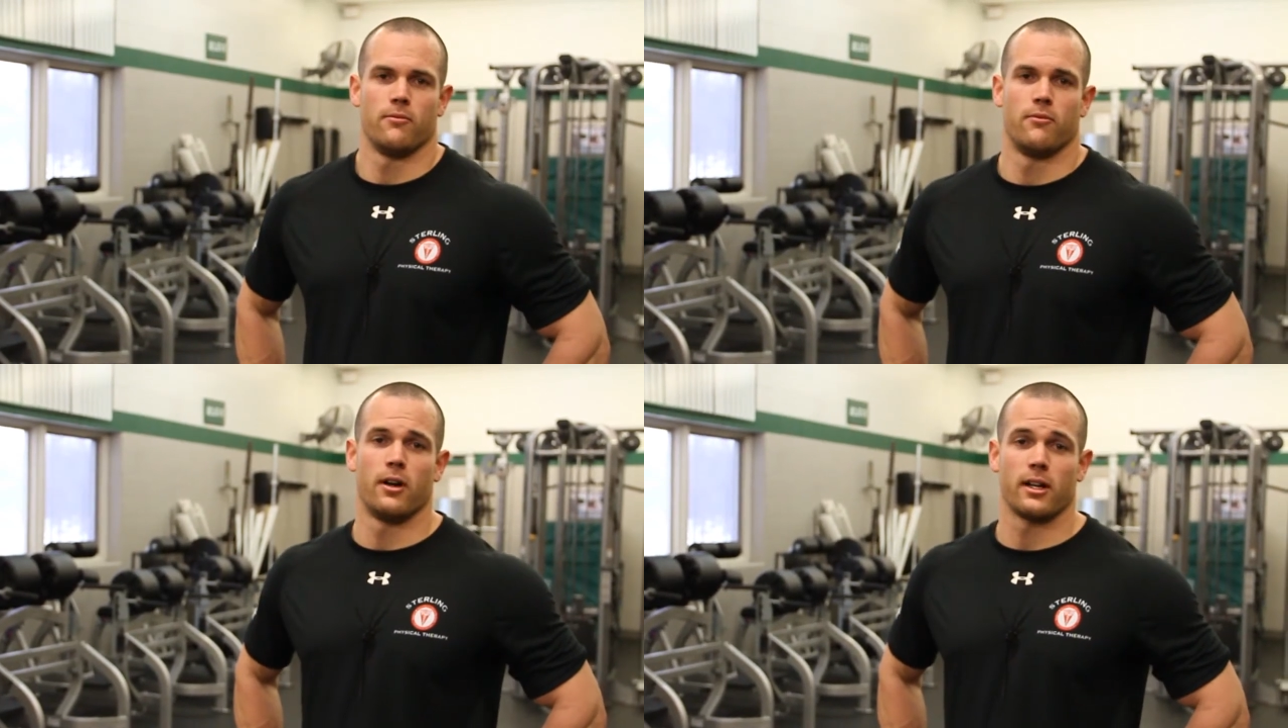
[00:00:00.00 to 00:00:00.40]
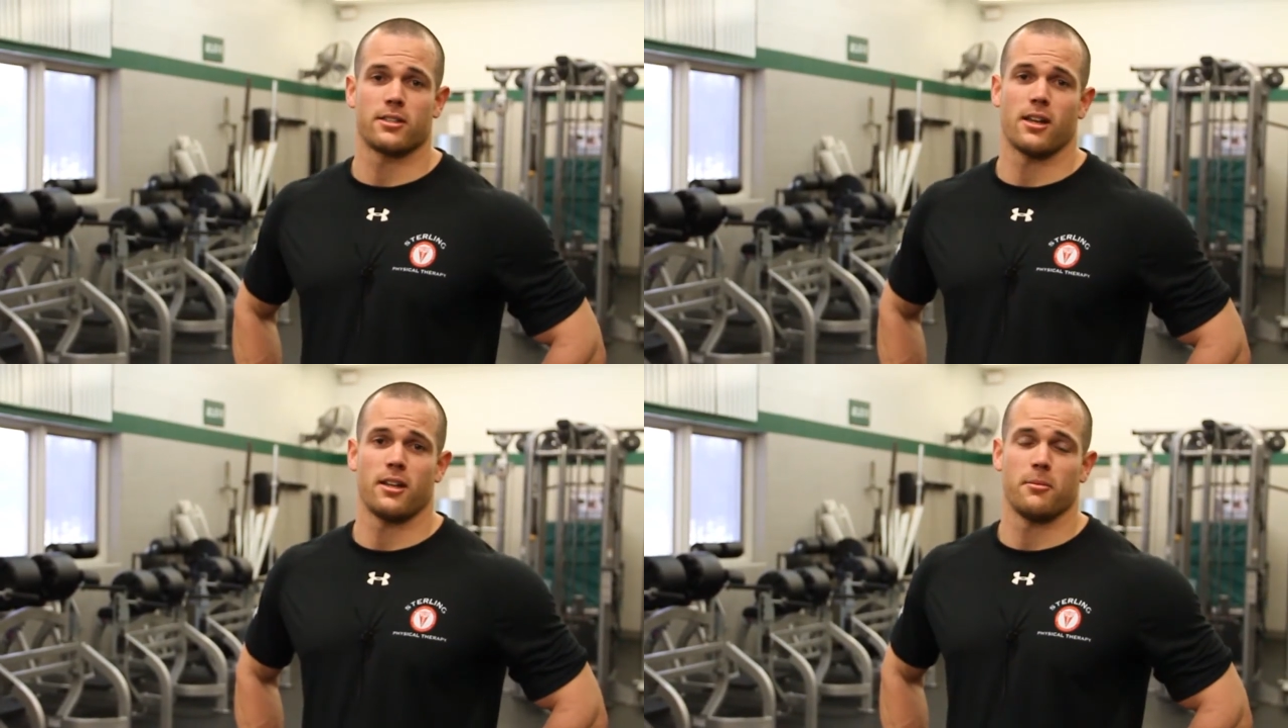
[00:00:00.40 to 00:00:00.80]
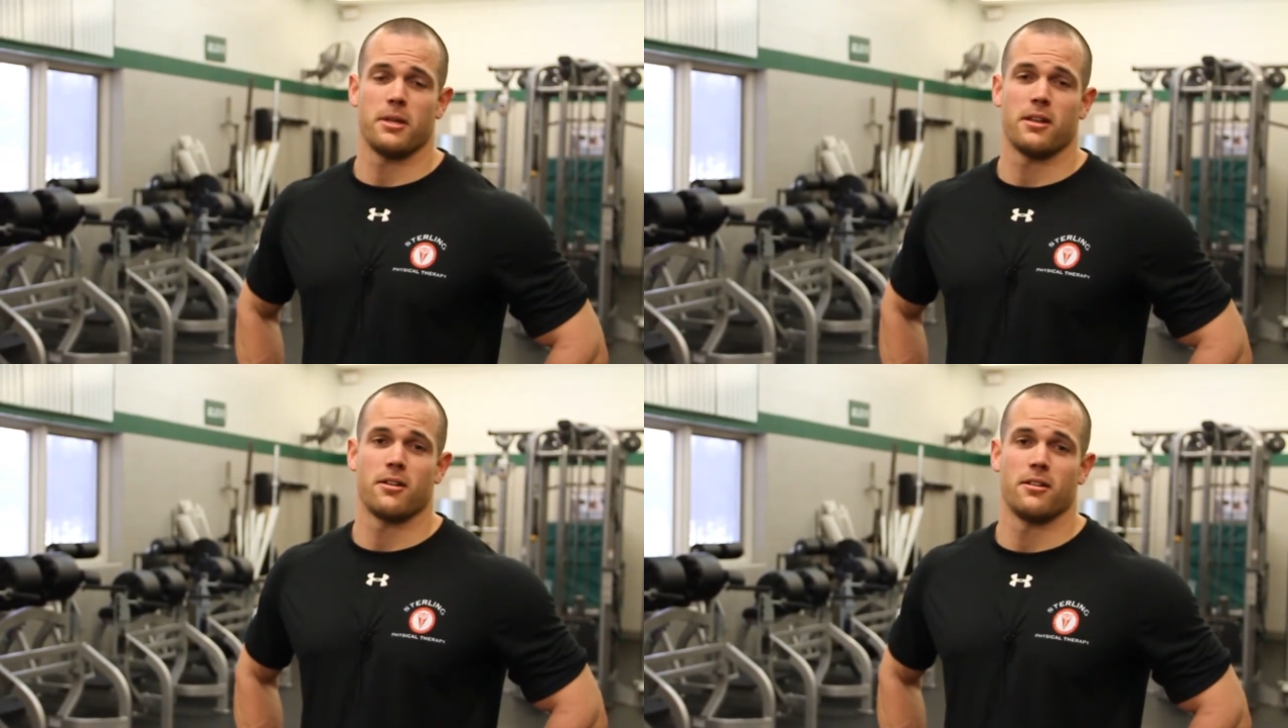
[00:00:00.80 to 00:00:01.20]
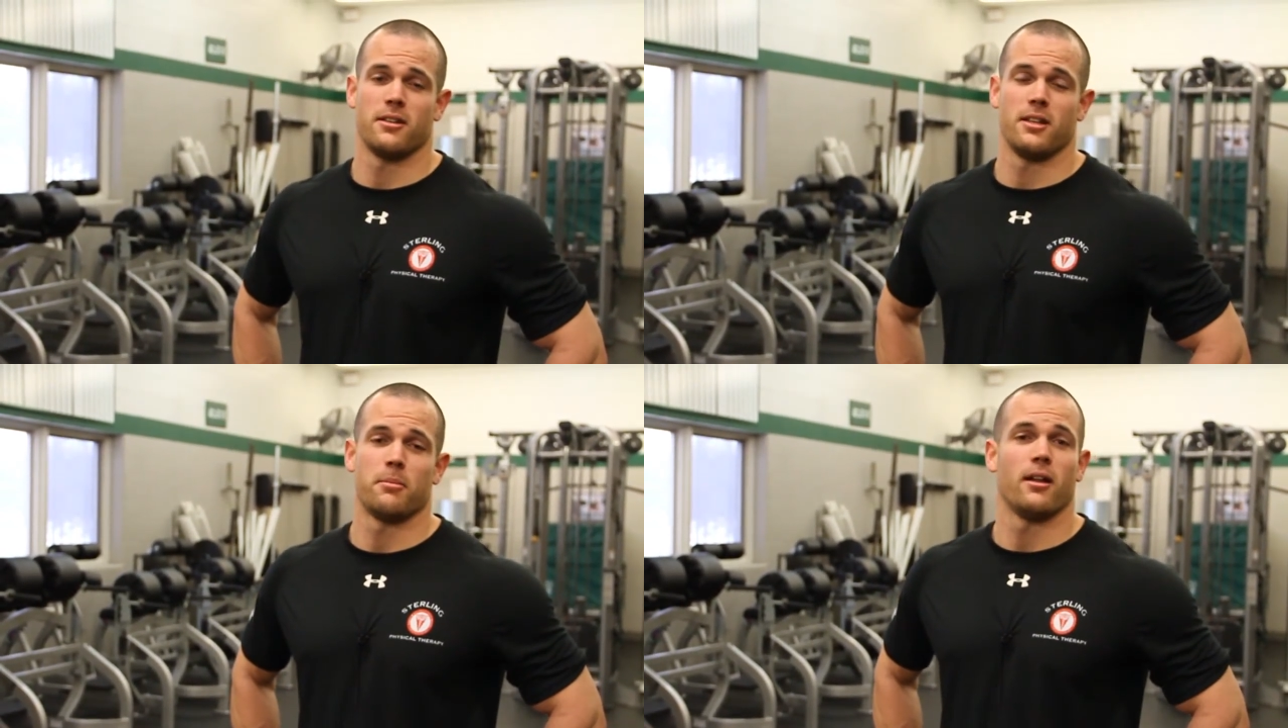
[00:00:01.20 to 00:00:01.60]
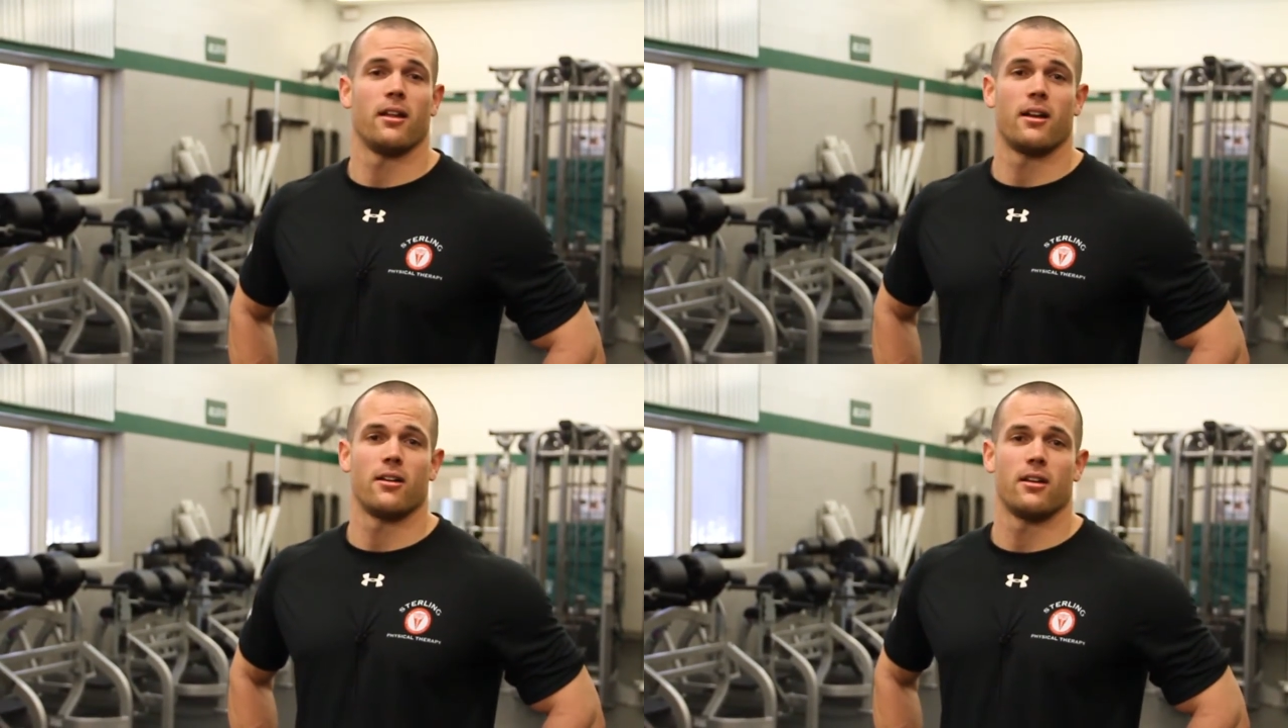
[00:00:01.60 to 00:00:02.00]
Very excited to be here in the
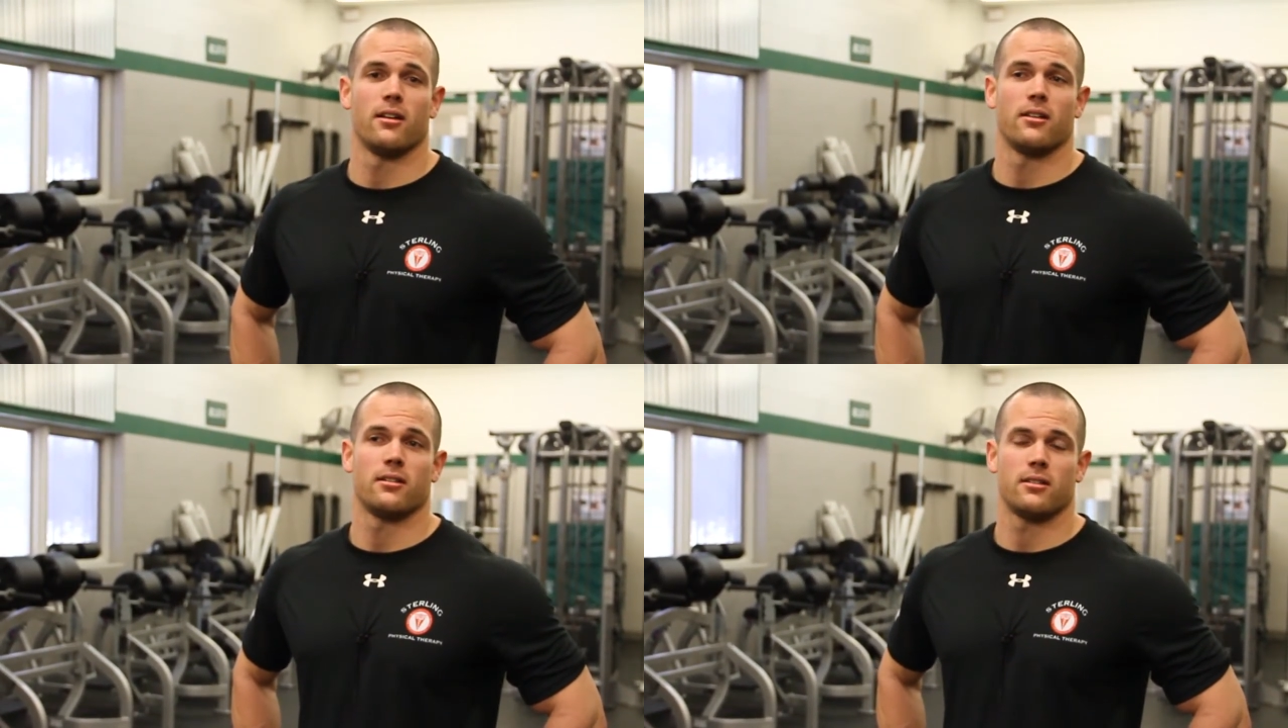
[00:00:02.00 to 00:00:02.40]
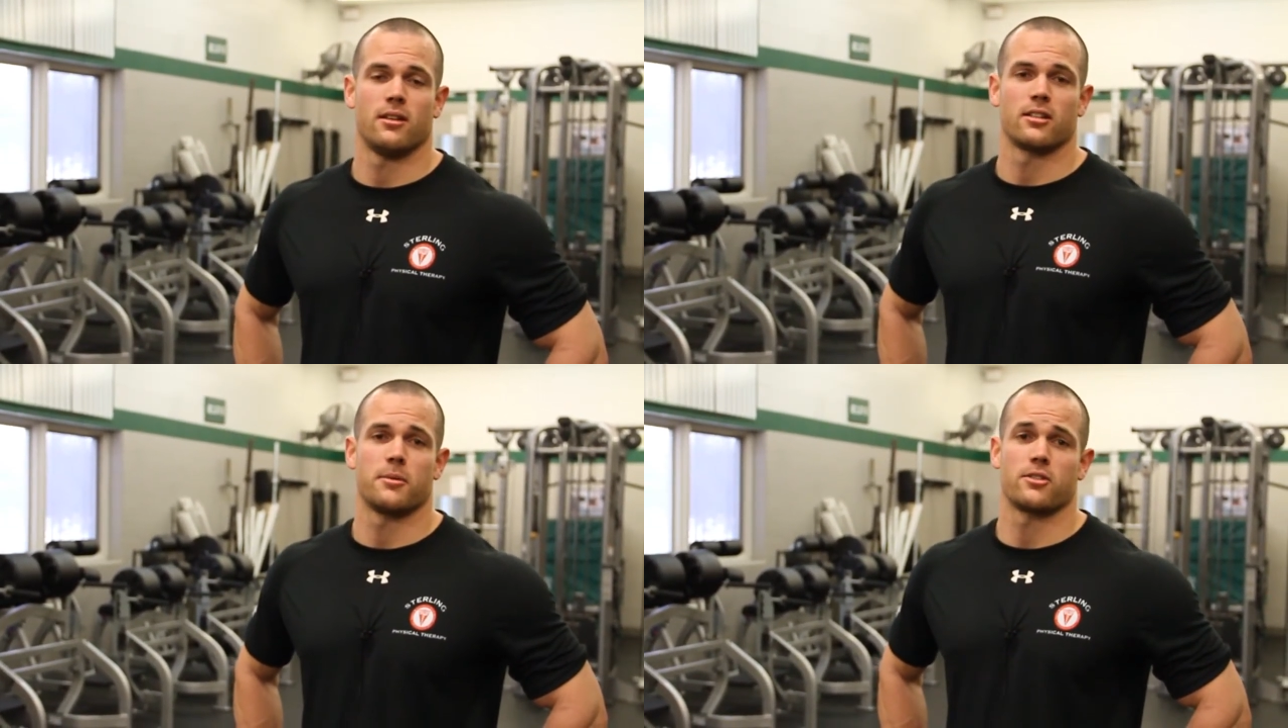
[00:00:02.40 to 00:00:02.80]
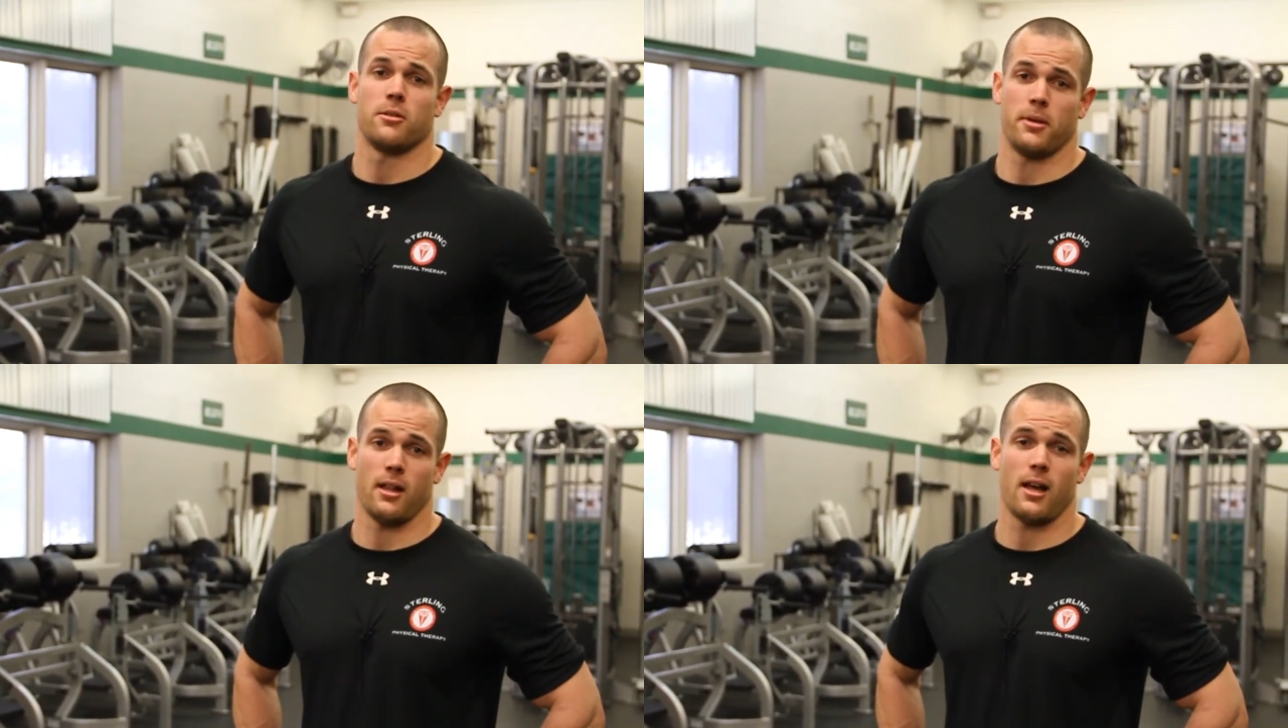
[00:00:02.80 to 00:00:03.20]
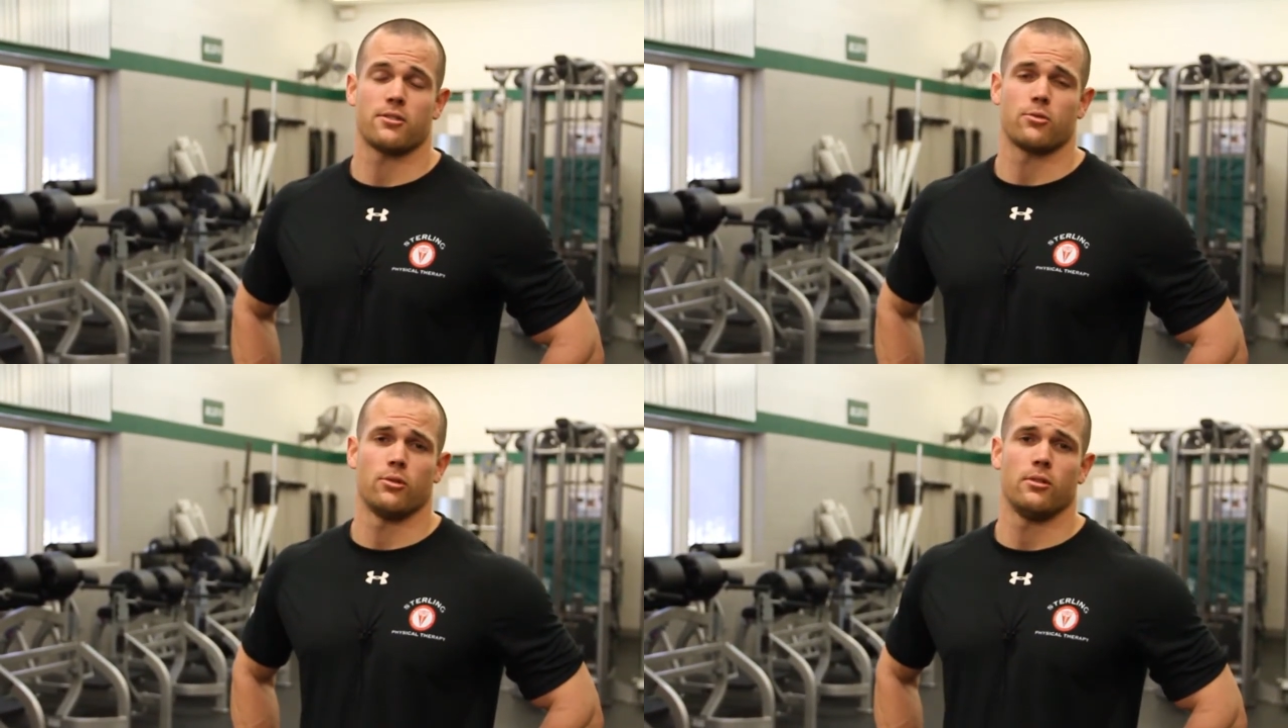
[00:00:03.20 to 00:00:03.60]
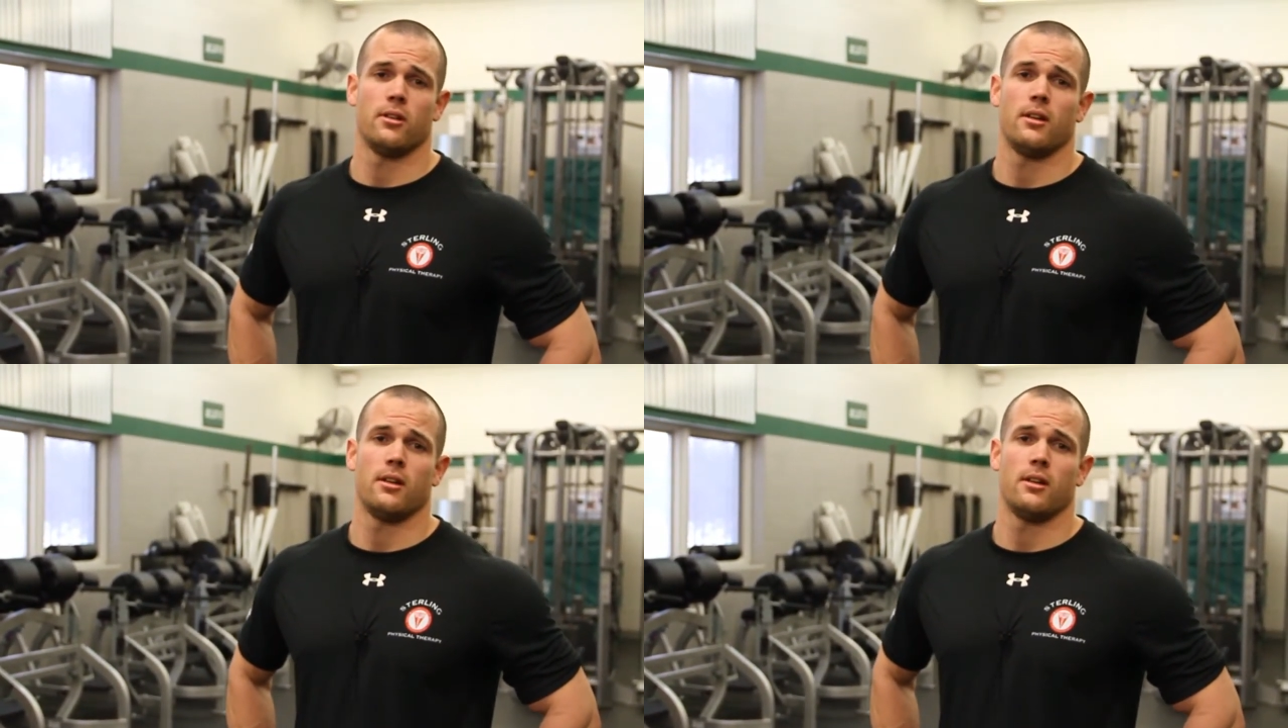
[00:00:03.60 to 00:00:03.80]
Pella area, especially at Pella High School,